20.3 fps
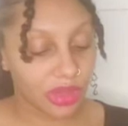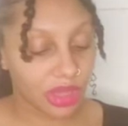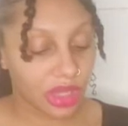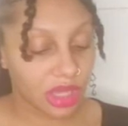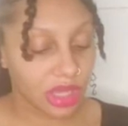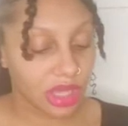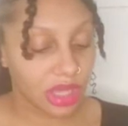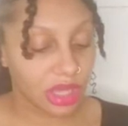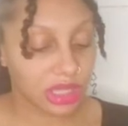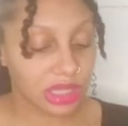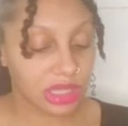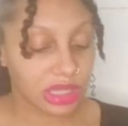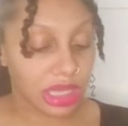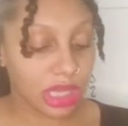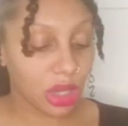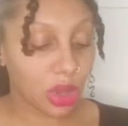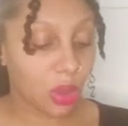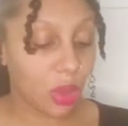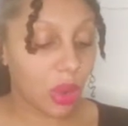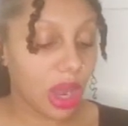
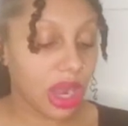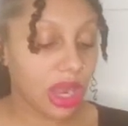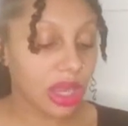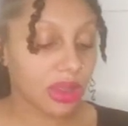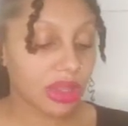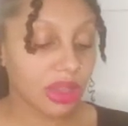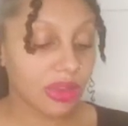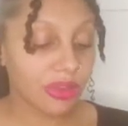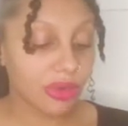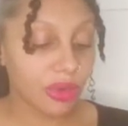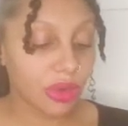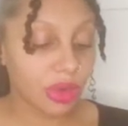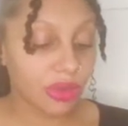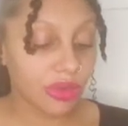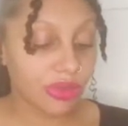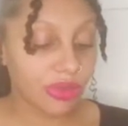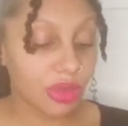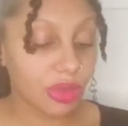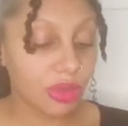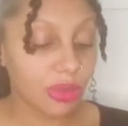Sit quietly for a
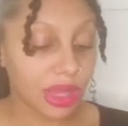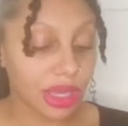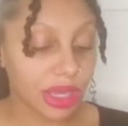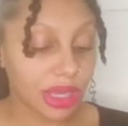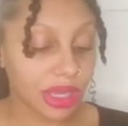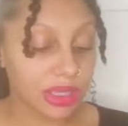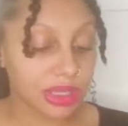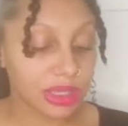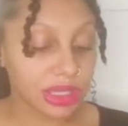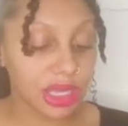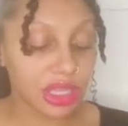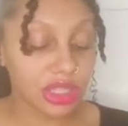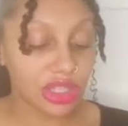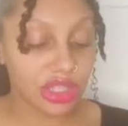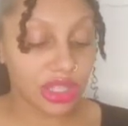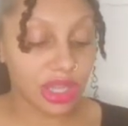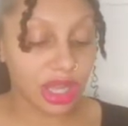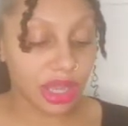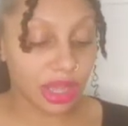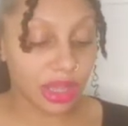few minutes each
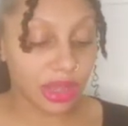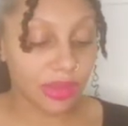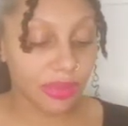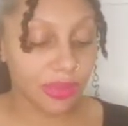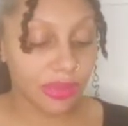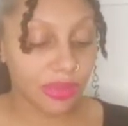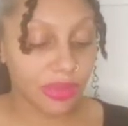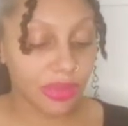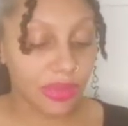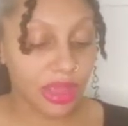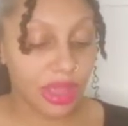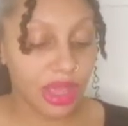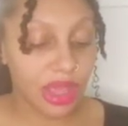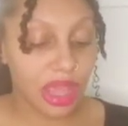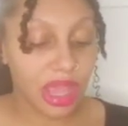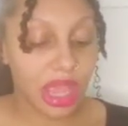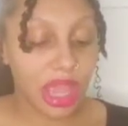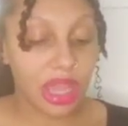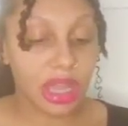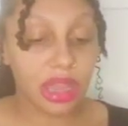day
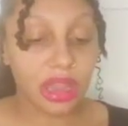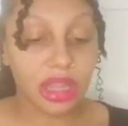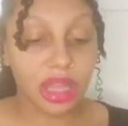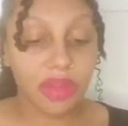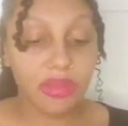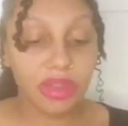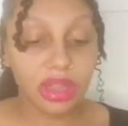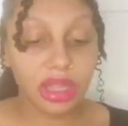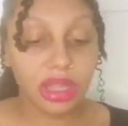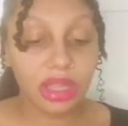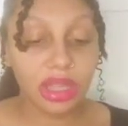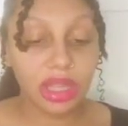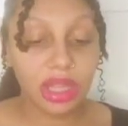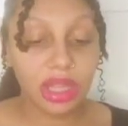and lovingly